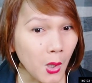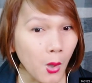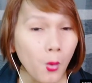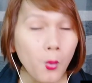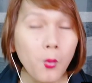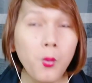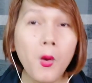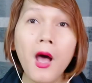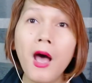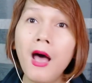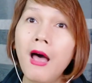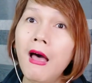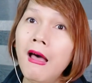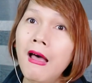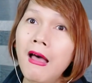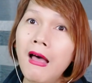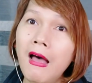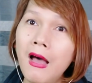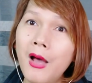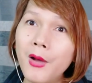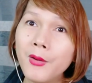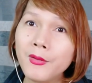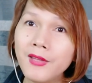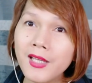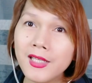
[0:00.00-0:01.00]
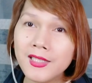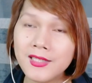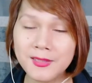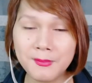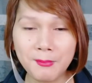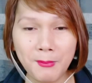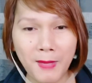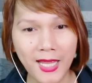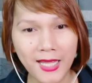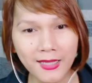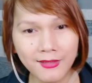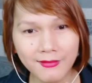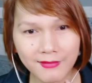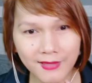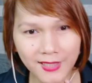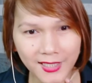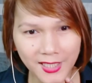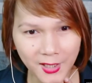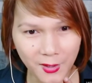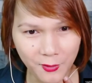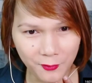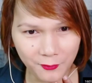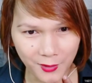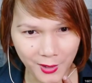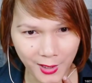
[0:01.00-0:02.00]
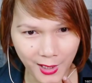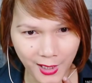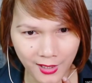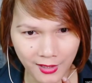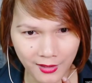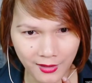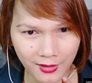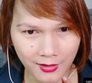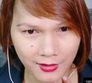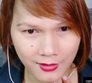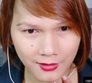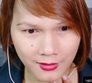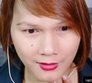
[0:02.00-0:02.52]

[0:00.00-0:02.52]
Wow, that's manly over here.